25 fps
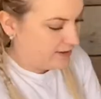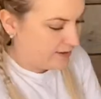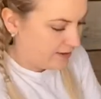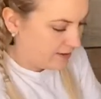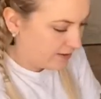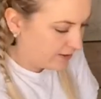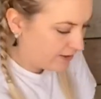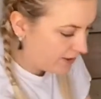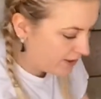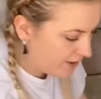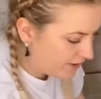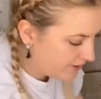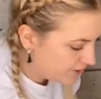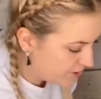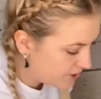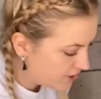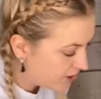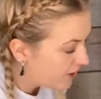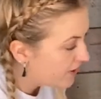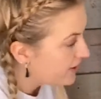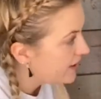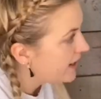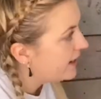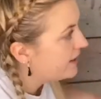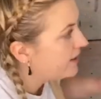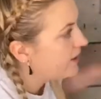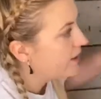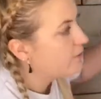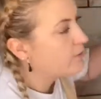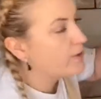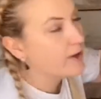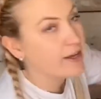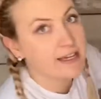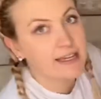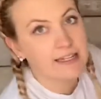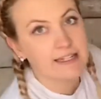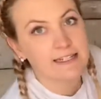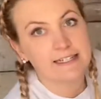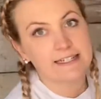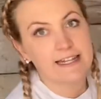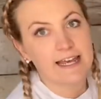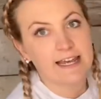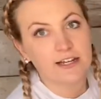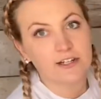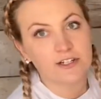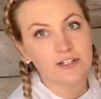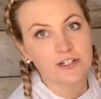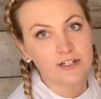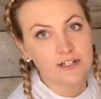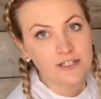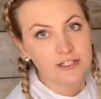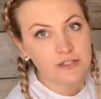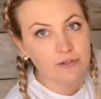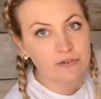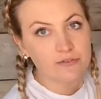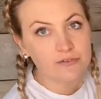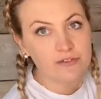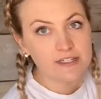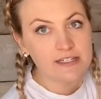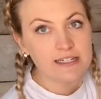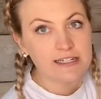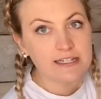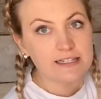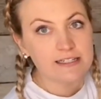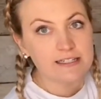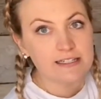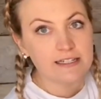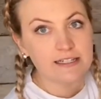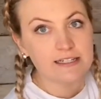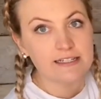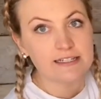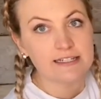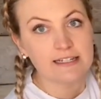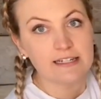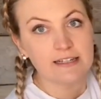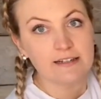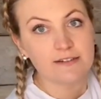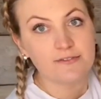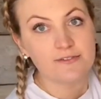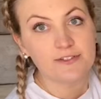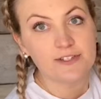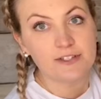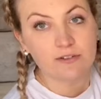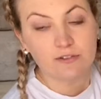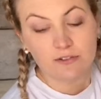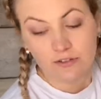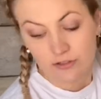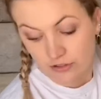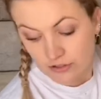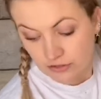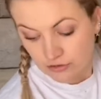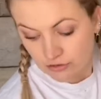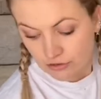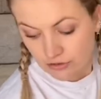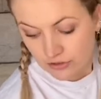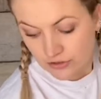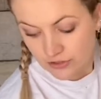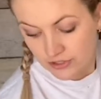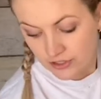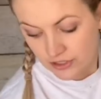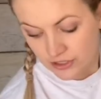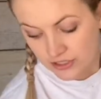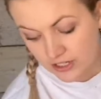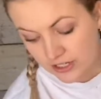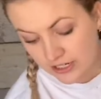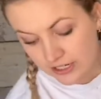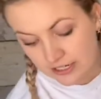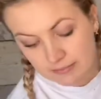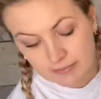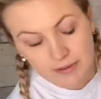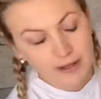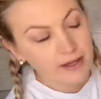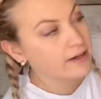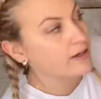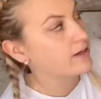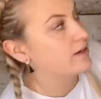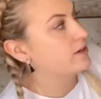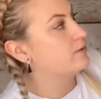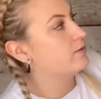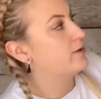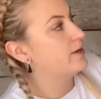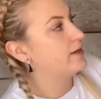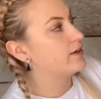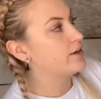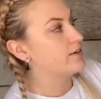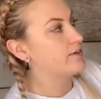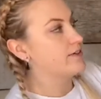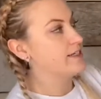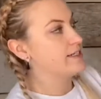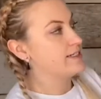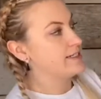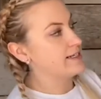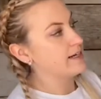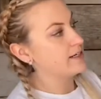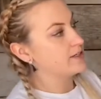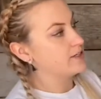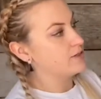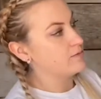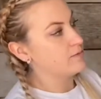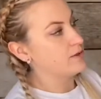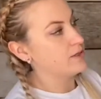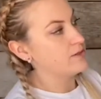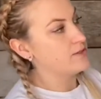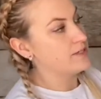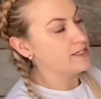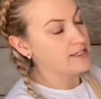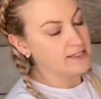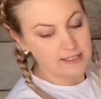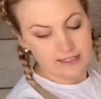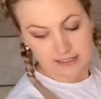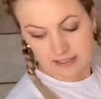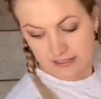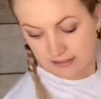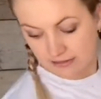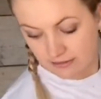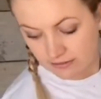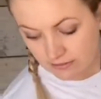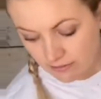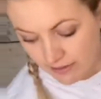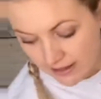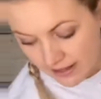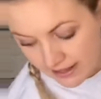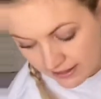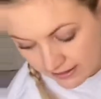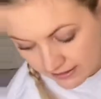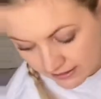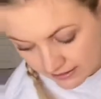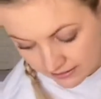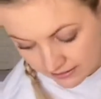coat on. And I work in sections, so obviously, as you can see, I've still got the drawers to do, but I'm going to work on this section whilst this is still wet.